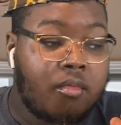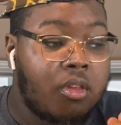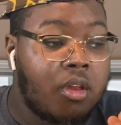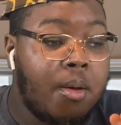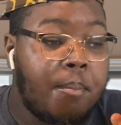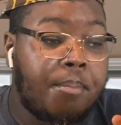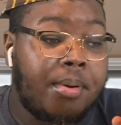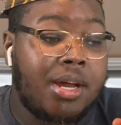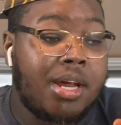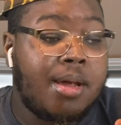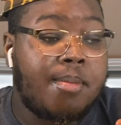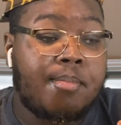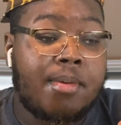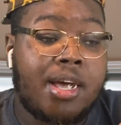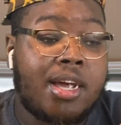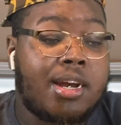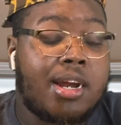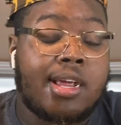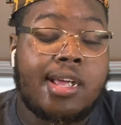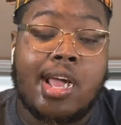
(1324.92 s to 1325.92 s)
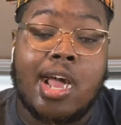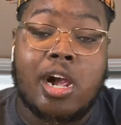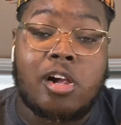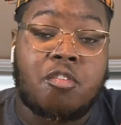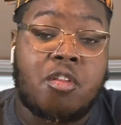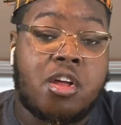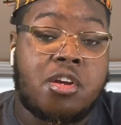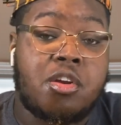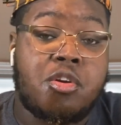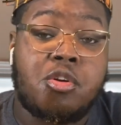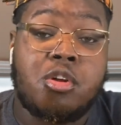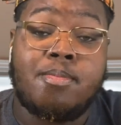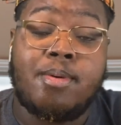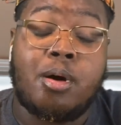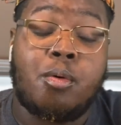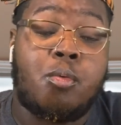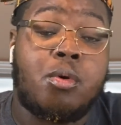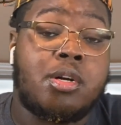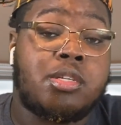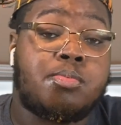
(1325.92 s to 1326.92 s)
Being a man ain't got nothing to do
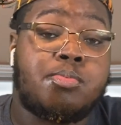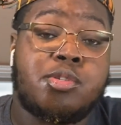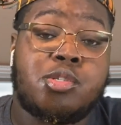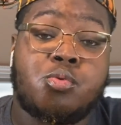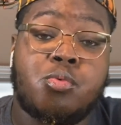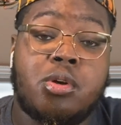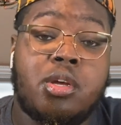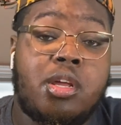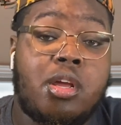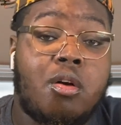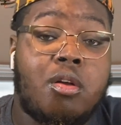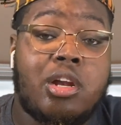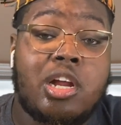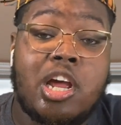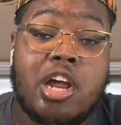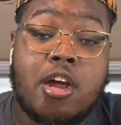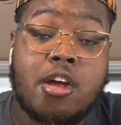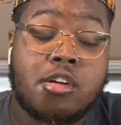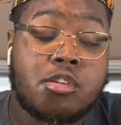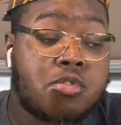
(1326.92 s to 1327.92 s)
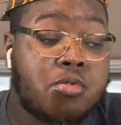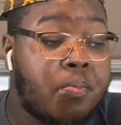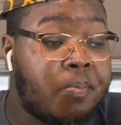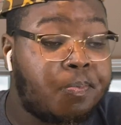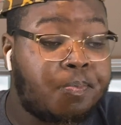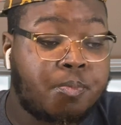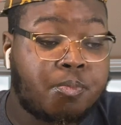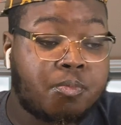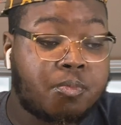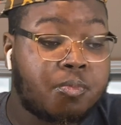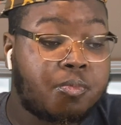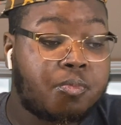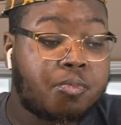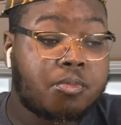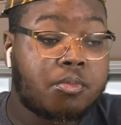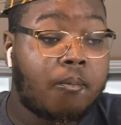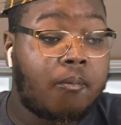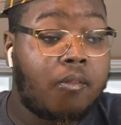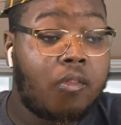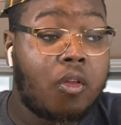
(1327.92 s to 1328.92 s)
about what's between your legs,
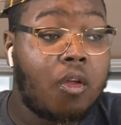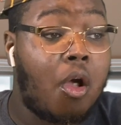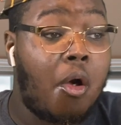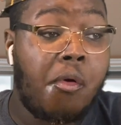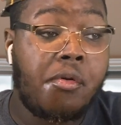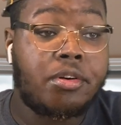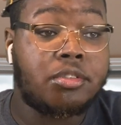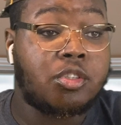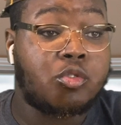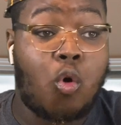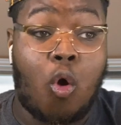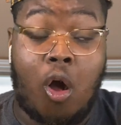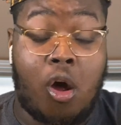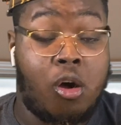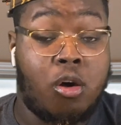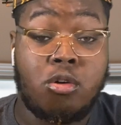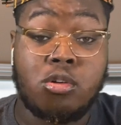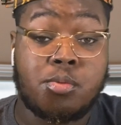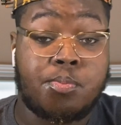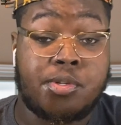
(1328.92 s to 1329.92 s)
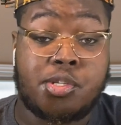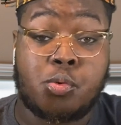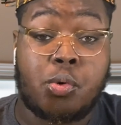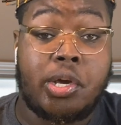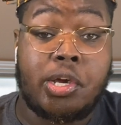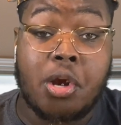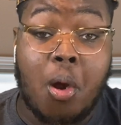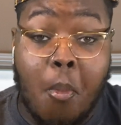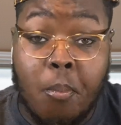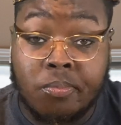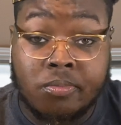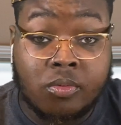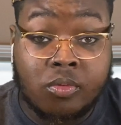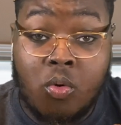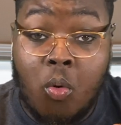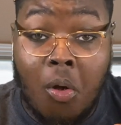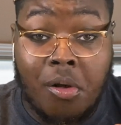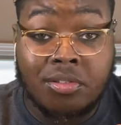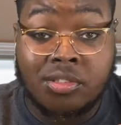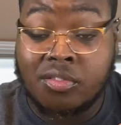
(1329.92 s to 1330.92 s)
or who's between them,
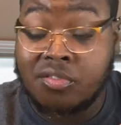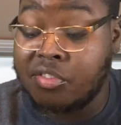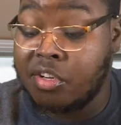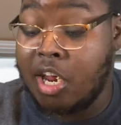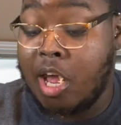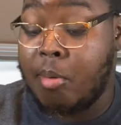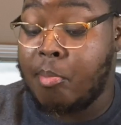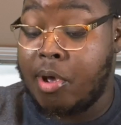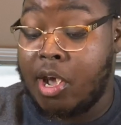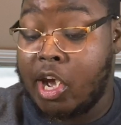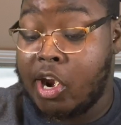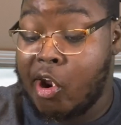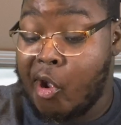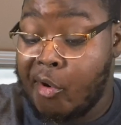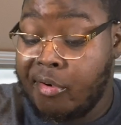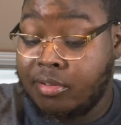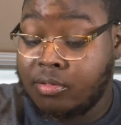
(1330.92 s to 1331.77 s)
for that matter.